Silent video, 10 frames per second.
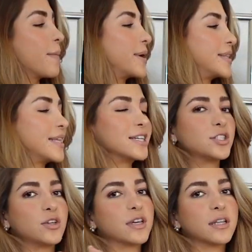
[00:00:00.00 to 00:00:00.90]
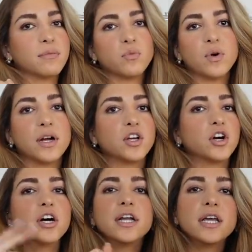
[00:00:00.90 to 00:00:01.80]
But this, you can wear your
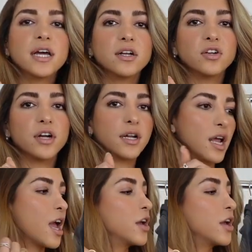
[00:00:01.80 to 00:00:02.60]
hoodie under it,